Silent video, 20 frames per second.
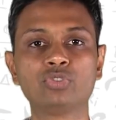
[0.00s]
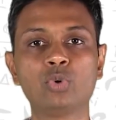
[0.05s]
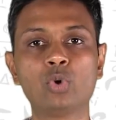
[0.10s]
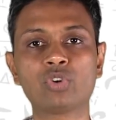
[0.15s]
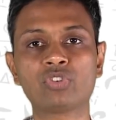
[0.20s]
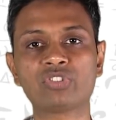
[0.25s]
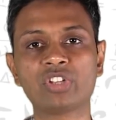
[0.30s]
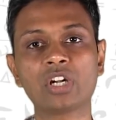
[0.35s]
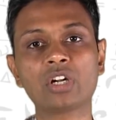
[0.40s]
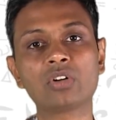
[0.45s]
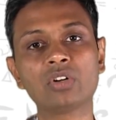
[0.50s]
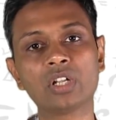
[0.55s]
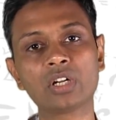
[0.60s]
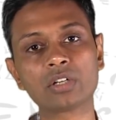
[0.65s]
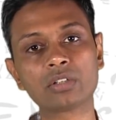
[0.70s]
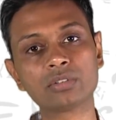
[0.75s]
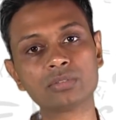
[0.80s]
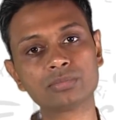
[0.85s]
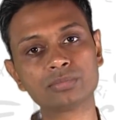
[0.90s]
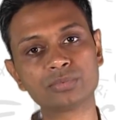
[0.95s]
4
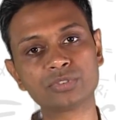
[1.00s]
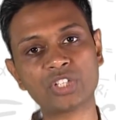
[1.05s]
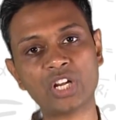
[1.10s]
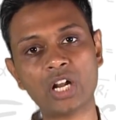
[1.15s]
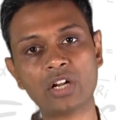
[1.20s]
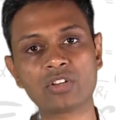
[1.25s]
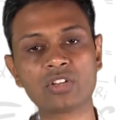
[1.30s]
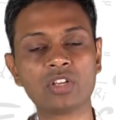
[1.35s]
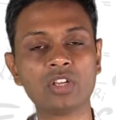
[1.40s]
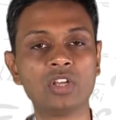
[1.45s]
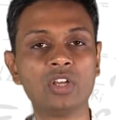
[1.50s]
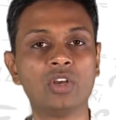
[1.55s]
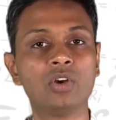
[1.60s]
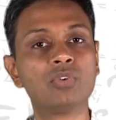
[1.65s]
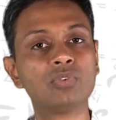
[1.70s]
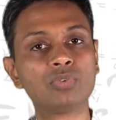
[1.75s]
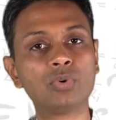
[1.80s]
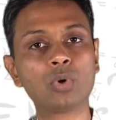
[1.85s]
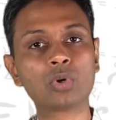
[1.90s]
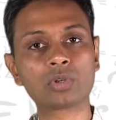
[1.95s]
circular charts,
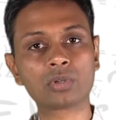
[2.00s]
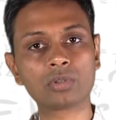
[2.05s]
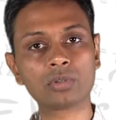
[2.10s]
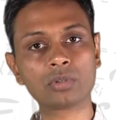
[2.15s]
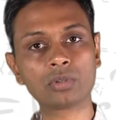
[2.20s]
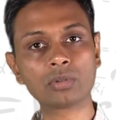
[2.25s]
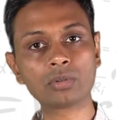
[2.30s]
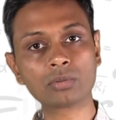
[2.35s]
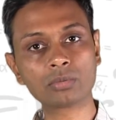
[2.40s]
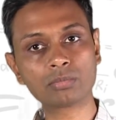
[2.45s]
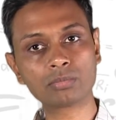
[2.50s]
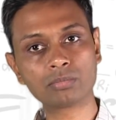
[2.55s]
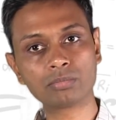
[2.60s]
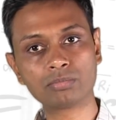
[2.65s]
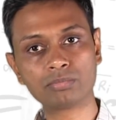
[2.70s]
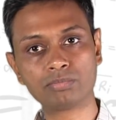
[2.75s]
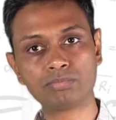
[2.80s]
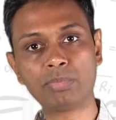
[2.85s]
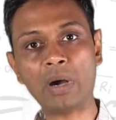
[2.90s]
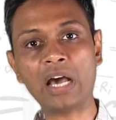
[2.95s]
4
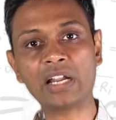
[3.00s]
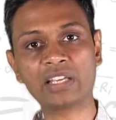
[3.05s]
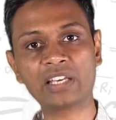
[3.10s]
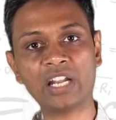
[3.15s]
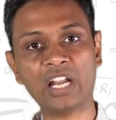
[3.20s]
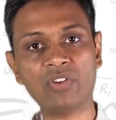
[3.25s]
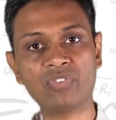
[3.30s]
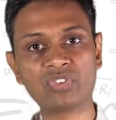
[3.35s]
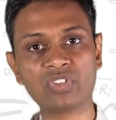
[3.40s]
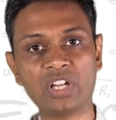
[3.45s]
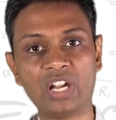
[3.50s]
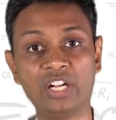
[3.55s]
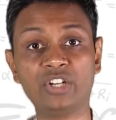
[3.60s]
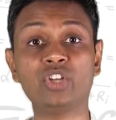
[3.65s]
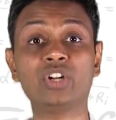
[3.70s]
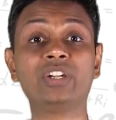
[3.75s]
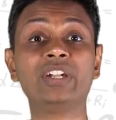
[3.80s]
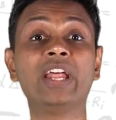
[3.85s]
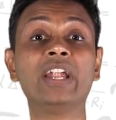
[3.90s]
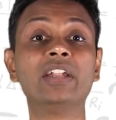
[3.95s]
bar graphs,
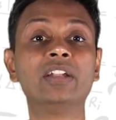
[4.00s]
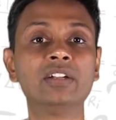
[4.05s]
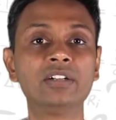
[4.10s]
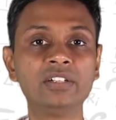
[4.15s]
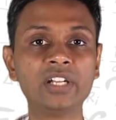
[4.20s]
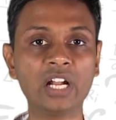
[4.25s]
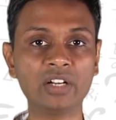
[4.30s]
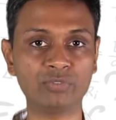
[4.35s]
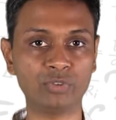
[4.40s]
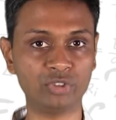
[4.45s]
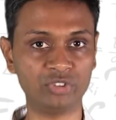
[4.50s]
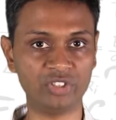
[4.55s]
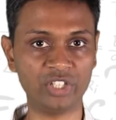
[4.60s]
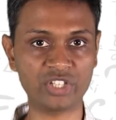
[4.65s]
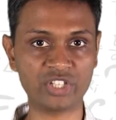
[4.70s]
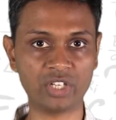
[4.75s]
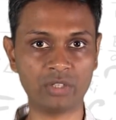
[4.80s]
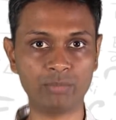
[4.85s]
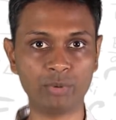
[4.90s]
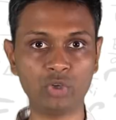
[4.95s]
and you're dead, done for the
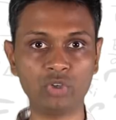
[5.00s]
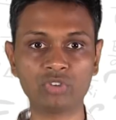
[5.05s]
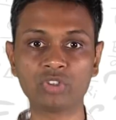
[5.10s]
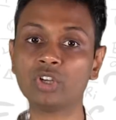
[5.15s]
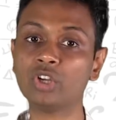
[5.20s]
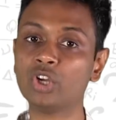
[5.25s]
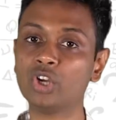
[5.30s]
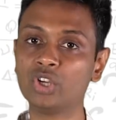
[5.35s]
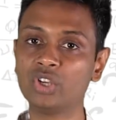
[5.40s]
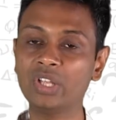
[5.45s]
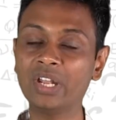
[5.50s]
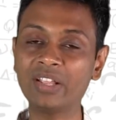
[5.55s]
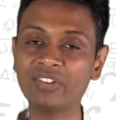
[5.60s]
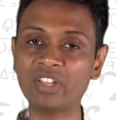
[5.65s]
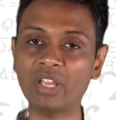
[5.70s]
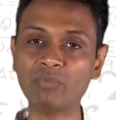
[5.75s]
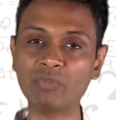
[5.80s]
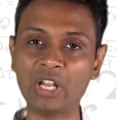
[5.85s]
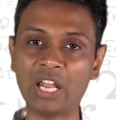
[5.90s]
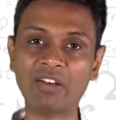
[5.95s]
section, because your
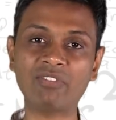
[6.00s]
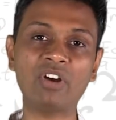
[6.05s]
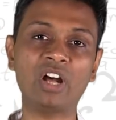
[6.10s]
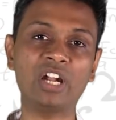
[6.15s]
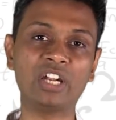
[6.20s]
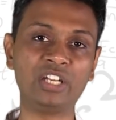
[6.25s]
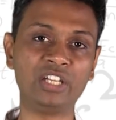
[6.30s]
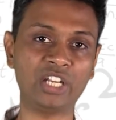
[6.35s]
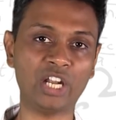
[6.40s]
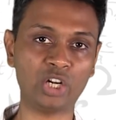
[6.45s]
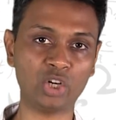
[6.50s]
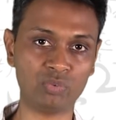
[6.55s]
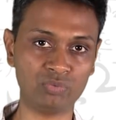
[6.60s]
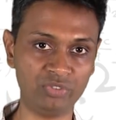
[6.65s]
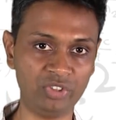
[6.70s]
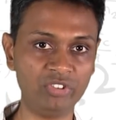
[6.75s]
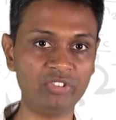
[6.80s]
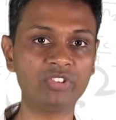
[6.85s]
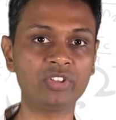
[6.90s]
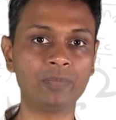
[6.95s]
exam will have none
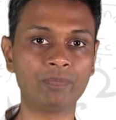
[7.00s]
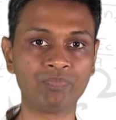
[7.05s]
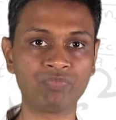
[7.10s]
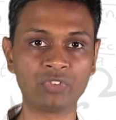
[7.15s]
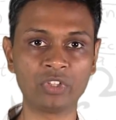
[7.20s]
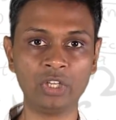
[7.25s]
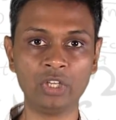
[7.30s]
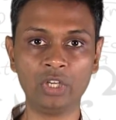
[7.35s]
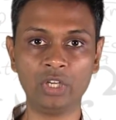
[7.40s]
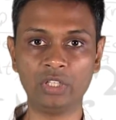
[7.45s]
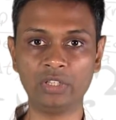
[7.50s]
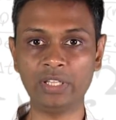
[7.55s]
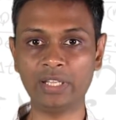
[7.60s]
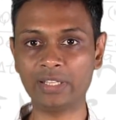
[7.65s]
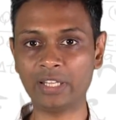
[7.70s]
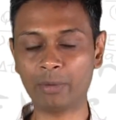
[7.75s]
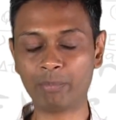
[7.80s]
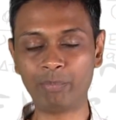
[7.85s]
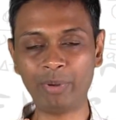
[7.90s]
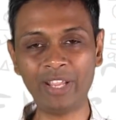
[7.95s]
of this.
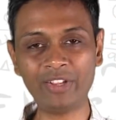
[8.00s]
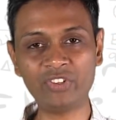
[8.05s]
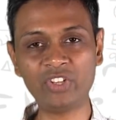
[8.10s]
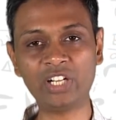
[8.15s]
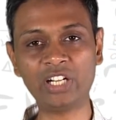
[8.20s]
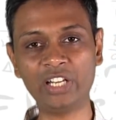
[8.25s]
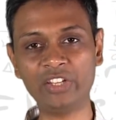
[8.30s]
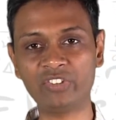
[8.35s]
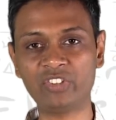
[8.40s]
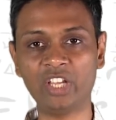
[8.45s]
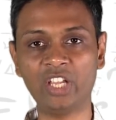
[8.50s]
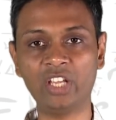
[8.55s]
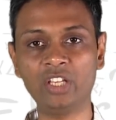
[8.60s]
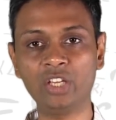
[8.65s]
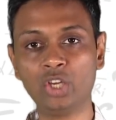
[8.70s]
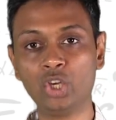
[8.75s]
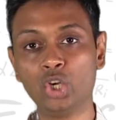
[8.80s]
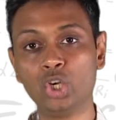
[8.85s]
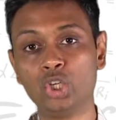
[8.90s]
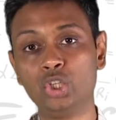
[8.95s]
They're basically
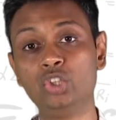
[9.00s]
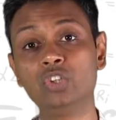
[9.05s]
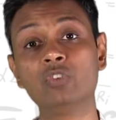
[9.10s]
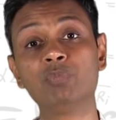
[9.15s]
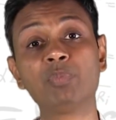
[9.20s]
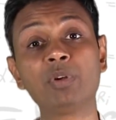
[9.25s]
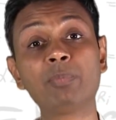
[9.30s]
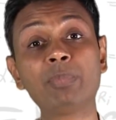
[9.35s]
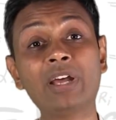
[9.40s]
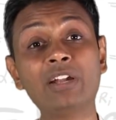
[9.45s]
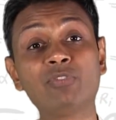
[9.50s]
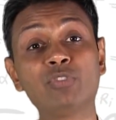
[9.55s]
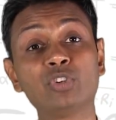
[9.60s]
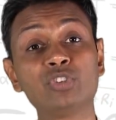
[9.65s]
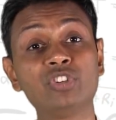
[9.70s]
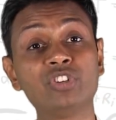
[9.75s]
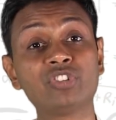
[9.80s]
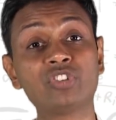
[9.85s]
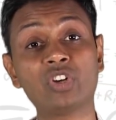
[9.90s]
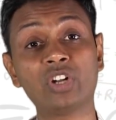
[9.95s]
saying, you've prepared
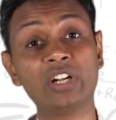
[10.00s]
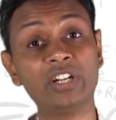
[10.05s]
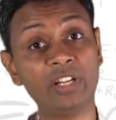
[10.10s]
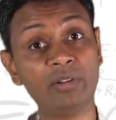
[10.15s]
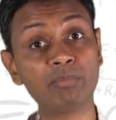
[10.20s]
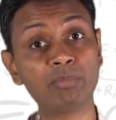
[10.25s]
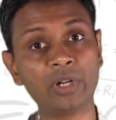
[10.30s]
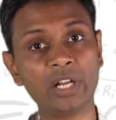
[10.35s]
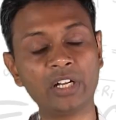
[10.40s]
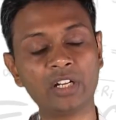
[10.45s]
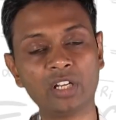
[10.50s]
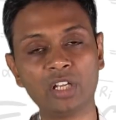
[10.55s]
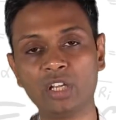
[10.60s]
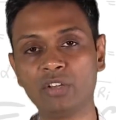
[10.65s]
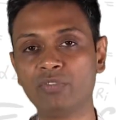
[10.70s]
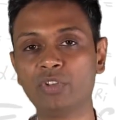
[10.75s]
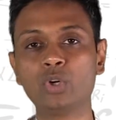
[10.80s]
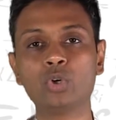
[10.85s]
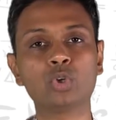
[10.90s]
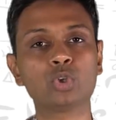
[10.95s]
for this on a template.
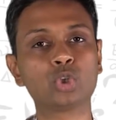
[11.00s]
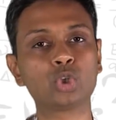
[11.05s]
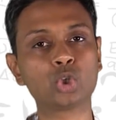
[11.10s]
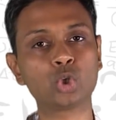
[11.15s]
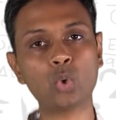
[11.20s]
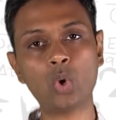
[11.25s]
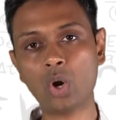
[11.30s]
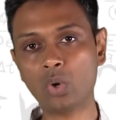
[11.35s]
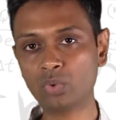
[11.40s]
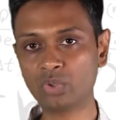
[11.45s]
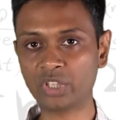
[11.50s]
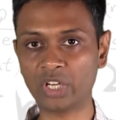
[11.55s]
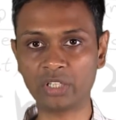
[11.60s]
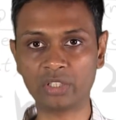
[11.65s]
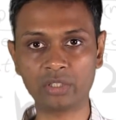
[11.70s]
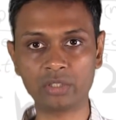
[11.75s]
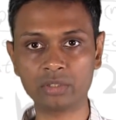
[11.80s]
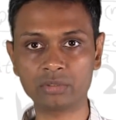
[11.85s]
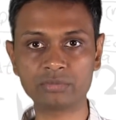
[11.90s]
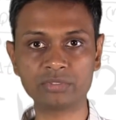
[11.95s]
We're going to throw out
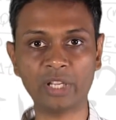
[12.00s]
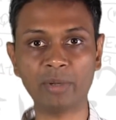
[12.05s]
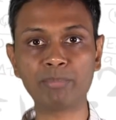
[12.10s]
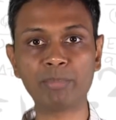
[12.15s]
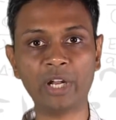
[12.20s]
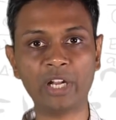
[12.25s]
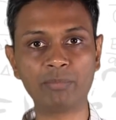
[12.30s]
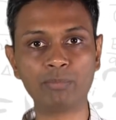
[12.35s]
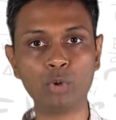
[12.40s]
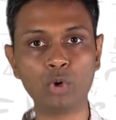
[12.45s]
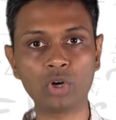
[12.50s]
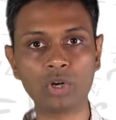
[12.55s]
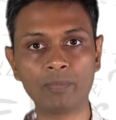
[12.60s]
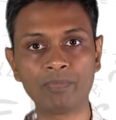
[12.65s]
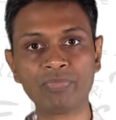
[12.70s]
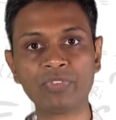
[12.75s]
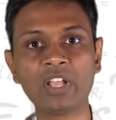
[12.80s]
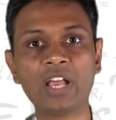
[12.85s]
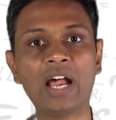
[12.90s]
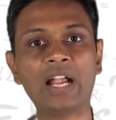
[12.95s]
that template
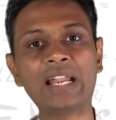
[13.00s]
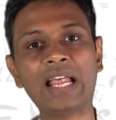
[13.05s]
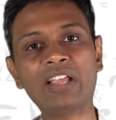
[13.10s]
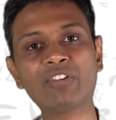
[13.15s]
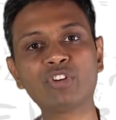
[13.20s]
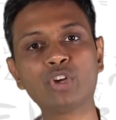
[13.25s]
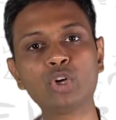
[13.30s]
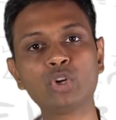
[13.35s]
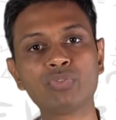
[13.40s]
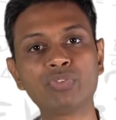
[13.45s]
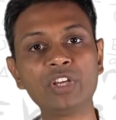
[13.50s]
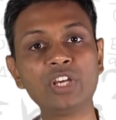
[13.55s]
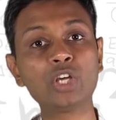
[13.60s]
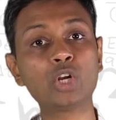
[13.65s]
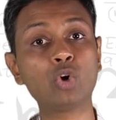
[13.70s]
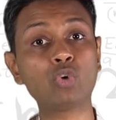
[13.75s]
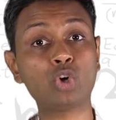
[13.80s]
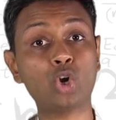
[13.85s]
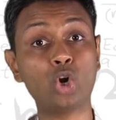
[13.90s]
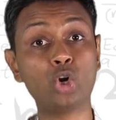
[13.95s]
book and ask you to
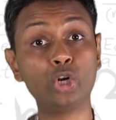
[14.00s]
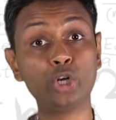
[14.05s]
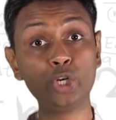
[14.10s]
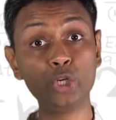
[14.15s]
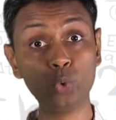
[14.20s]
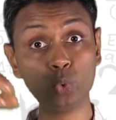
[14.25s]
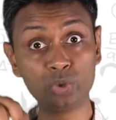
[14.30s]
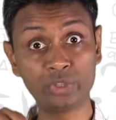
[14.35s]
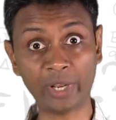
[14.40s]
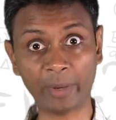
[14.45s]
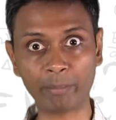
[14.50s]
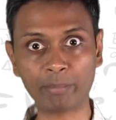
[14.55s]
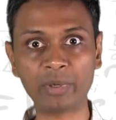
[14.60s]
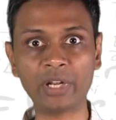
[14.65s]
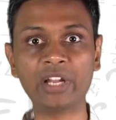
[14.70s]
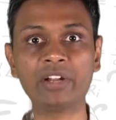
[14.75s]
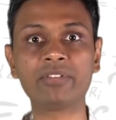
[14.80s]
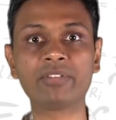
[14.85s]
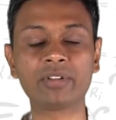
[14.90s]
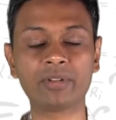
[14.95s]
figure out new
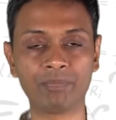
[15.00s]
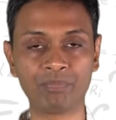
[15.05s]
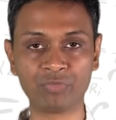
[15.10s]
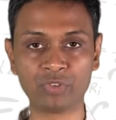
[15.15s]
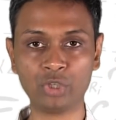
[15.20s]
templates.